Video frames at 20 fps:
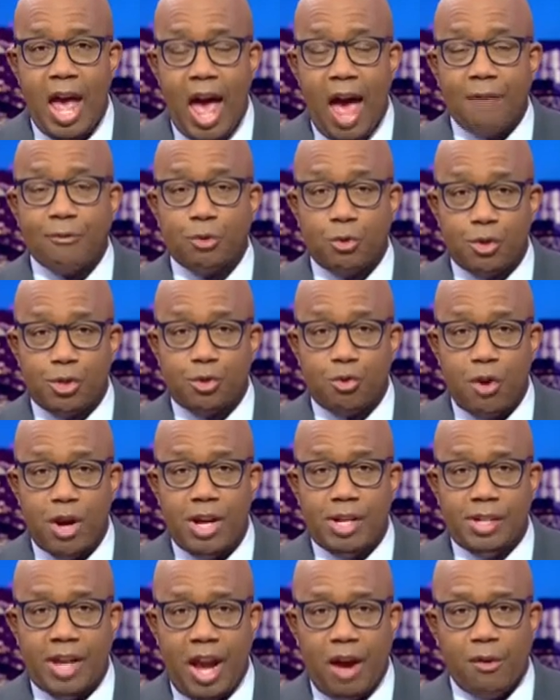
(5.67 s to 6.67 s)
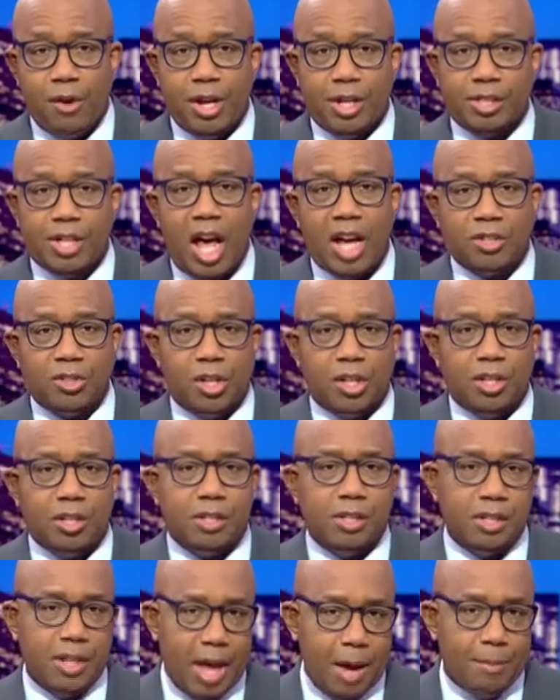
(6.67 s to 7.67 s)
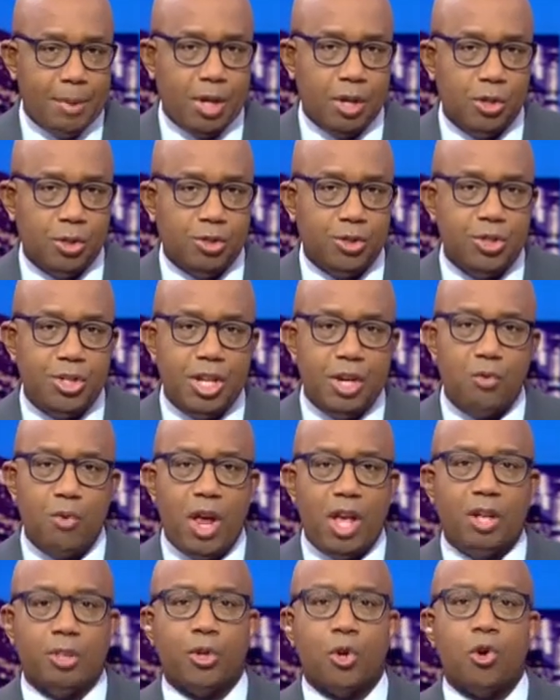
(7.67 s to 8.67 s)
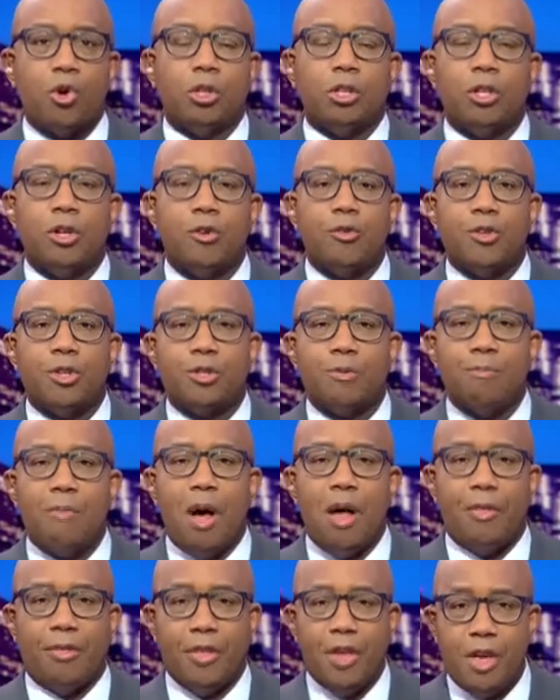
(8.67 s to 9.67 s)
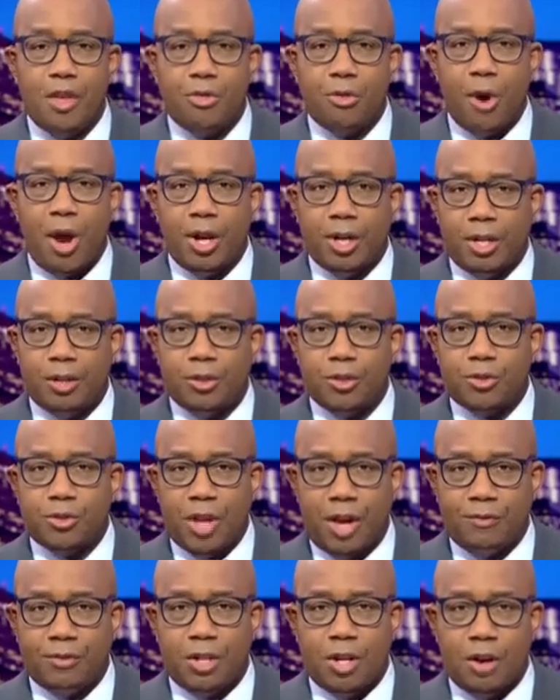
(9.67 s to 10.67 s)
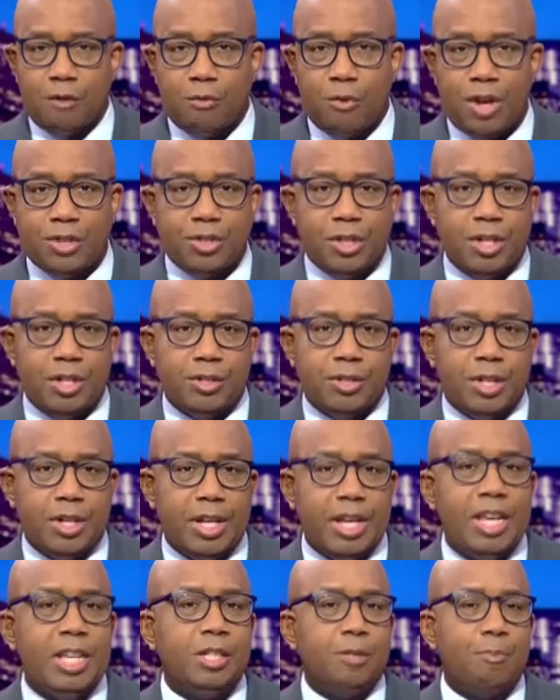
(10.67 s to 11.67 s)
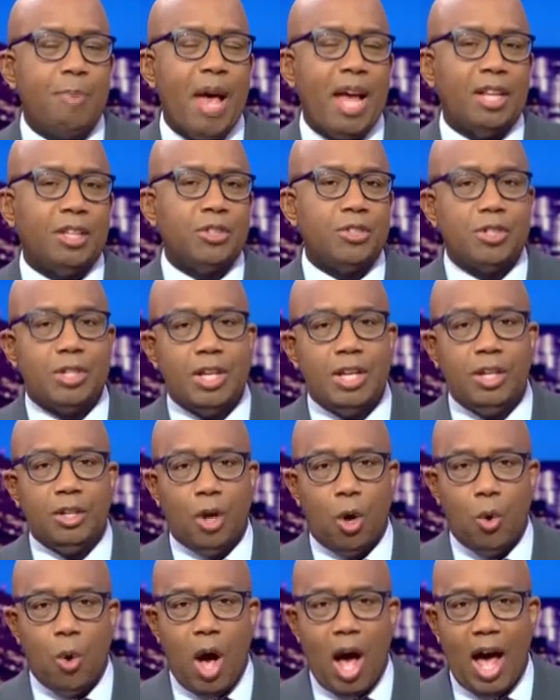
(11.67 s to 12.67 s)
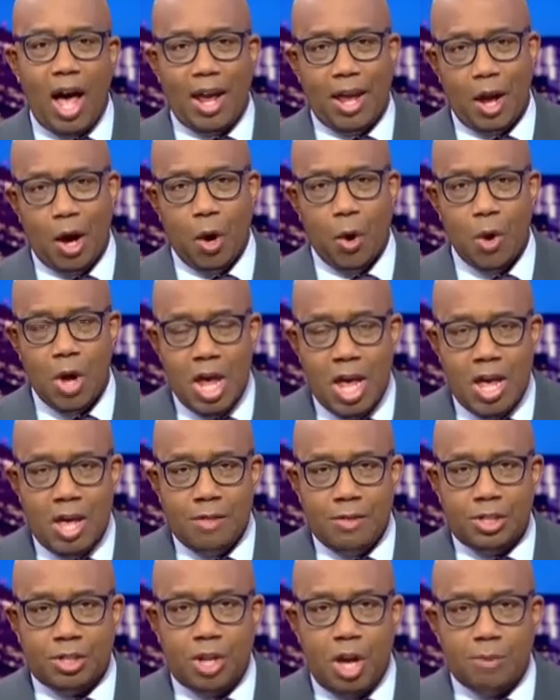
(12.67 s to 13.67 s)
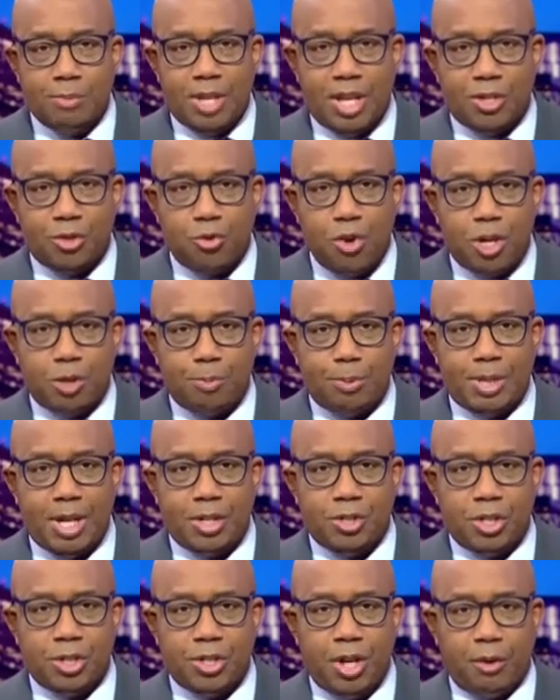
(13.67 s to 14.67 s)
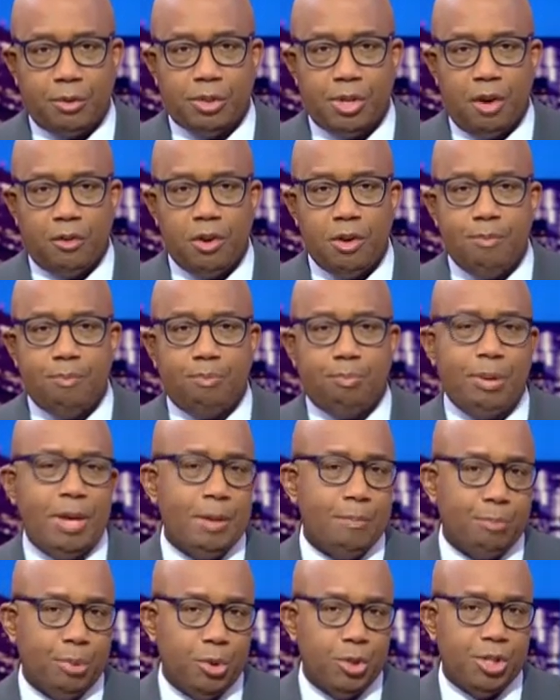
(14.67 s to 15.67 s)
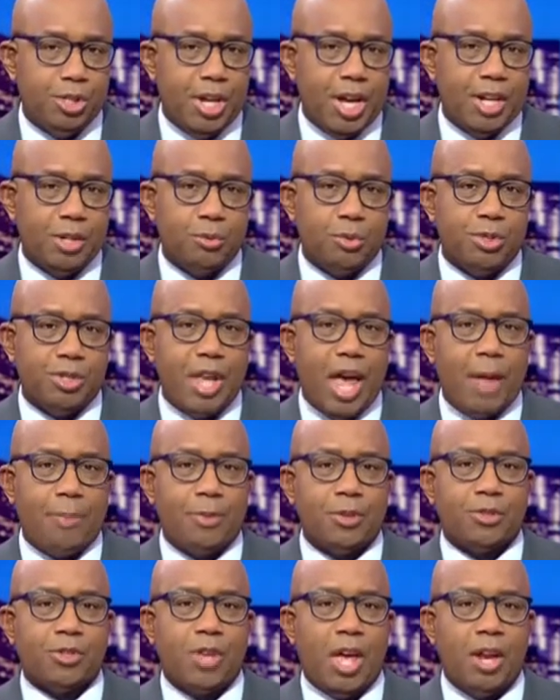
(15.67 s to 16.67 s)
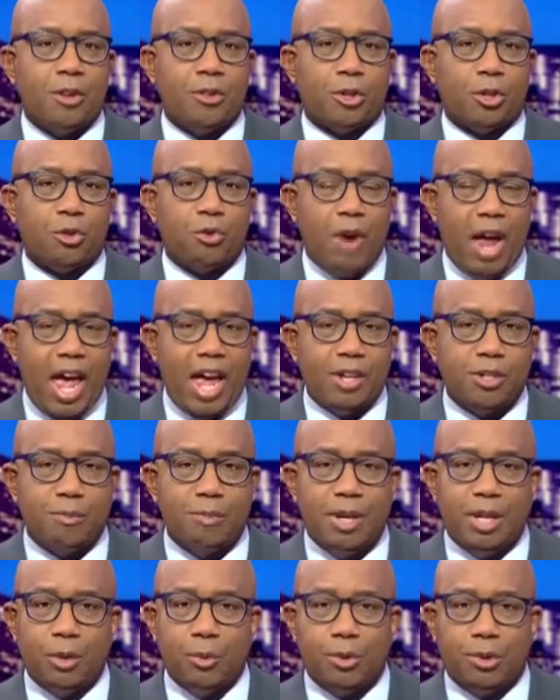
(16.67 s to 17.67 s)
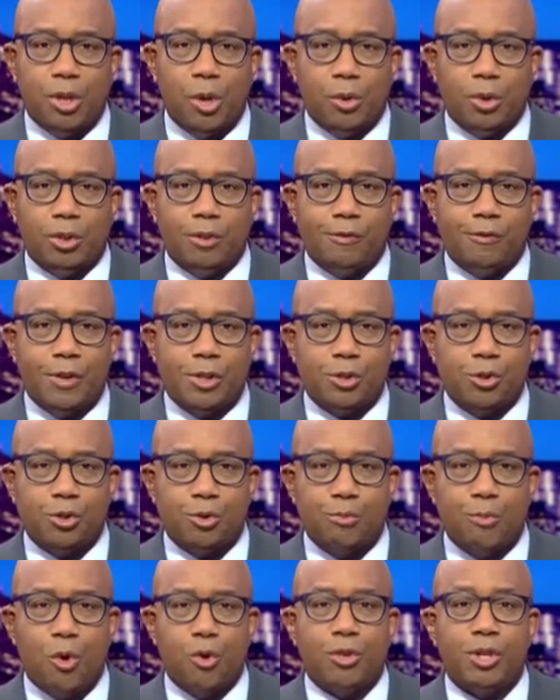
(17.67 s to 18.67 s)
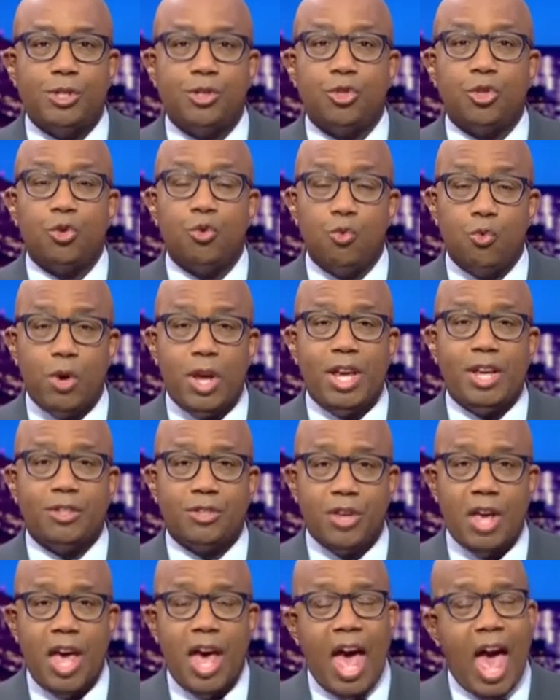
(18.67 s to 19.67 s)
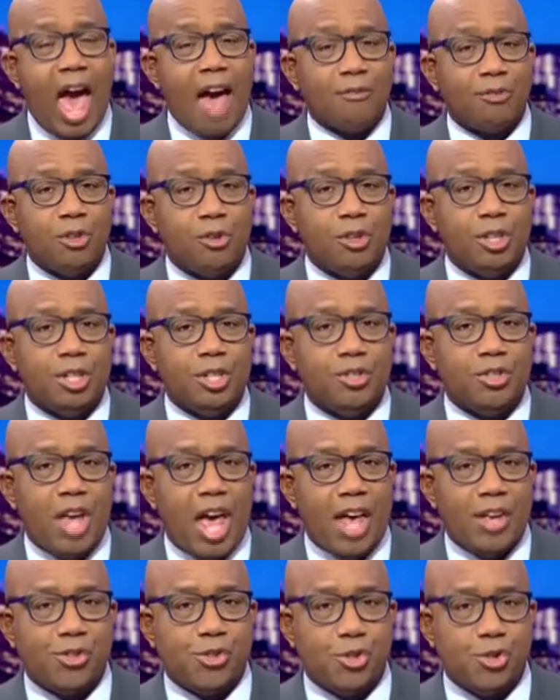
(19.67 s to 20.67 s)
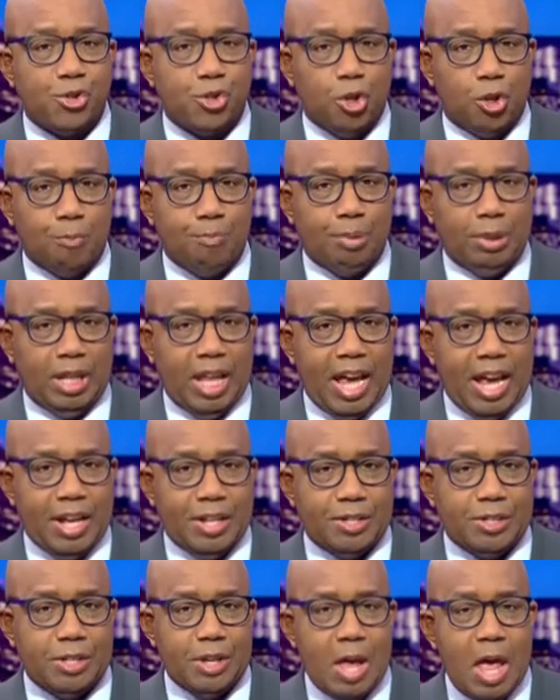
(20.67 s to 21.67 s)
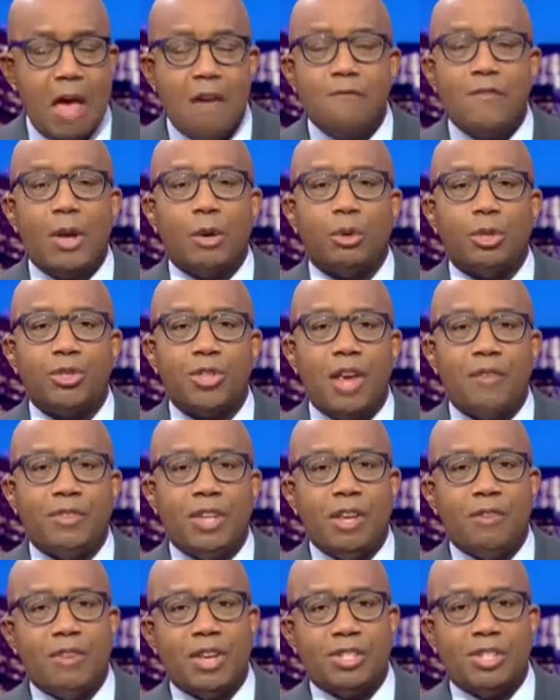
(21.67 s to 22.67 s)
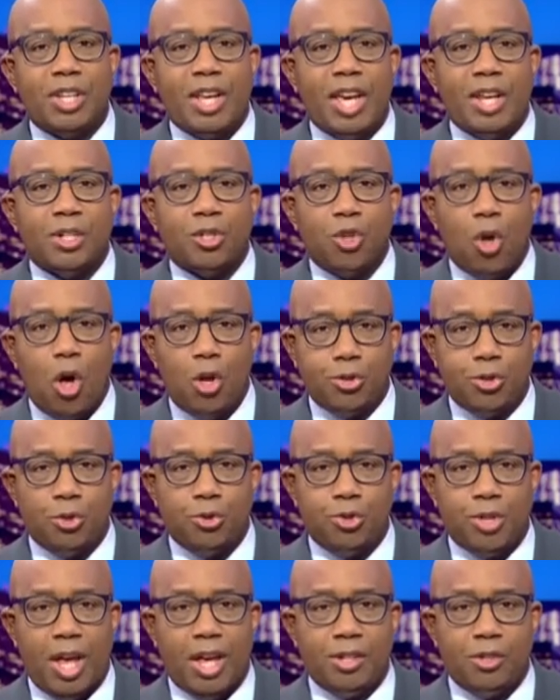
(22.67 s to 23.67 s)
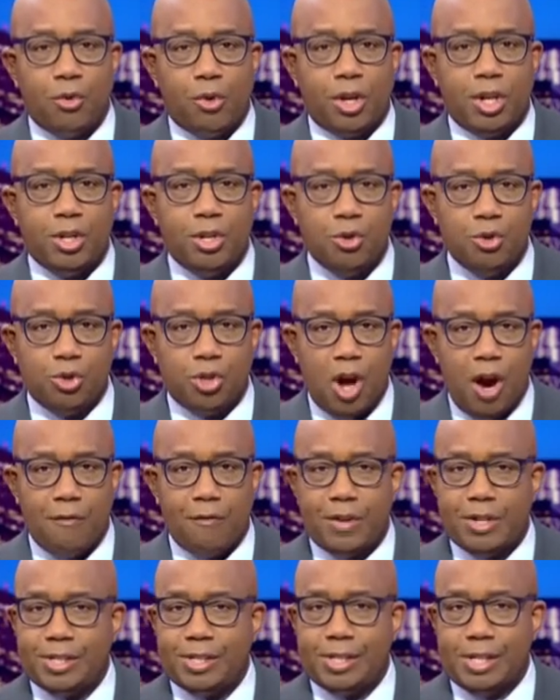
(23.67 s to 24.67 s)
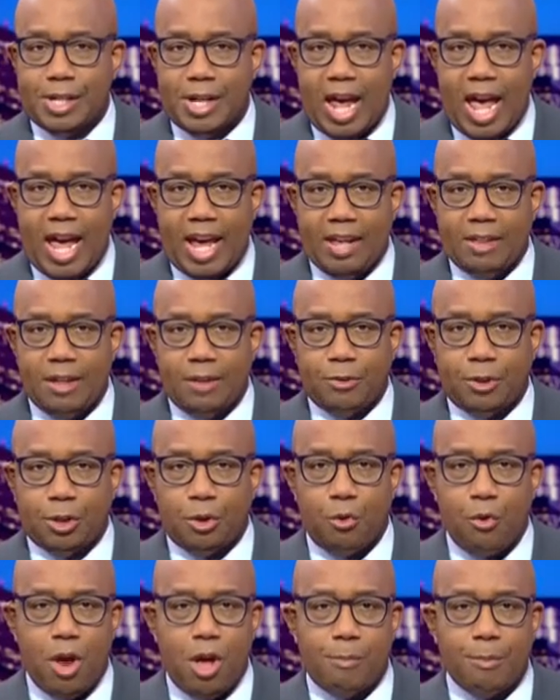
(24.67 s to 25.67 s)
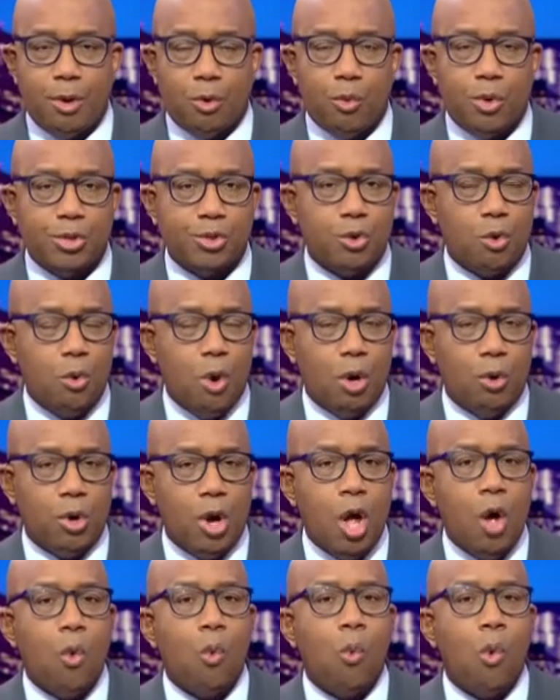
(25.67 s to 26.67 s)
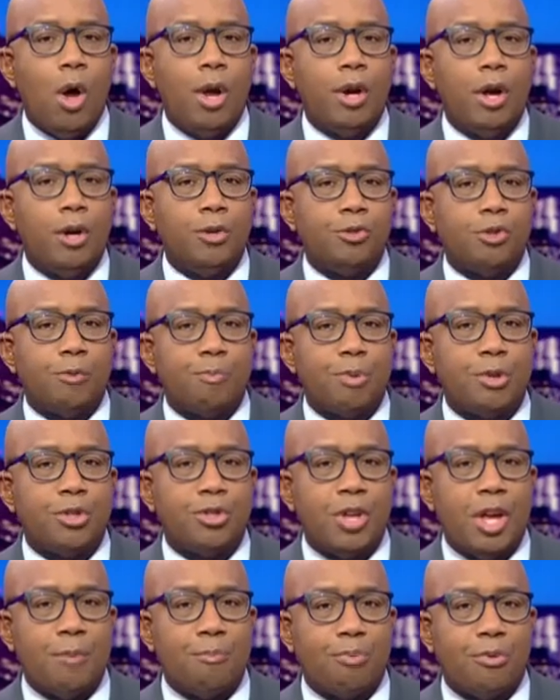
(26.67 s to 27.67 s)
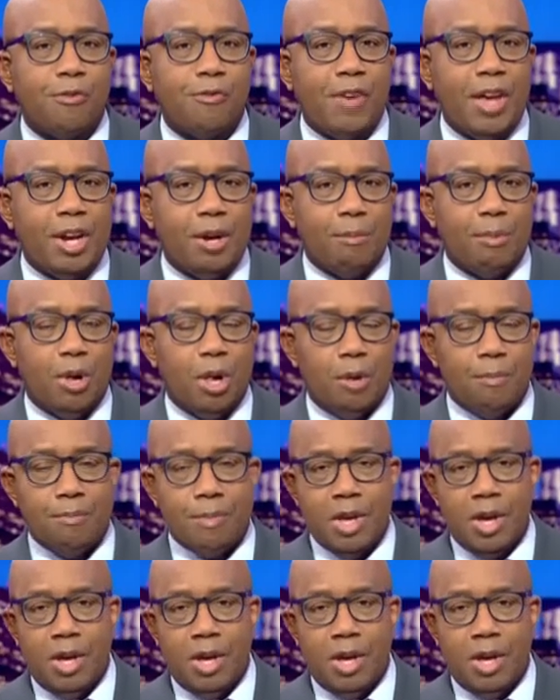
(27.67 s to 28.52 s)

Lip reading: after a train carrying toxic chemicals derailed earlier this month, threatening the safety of residents in East Palestine, Ohio. This comes as Transportation Secretary Pete Buttigieg was at the site of the crash, meeting with local officials more than 2 weeks after the disaster took place. Federal safety investigators also said during a news conference today that the derailment was, quote, 100% preventable.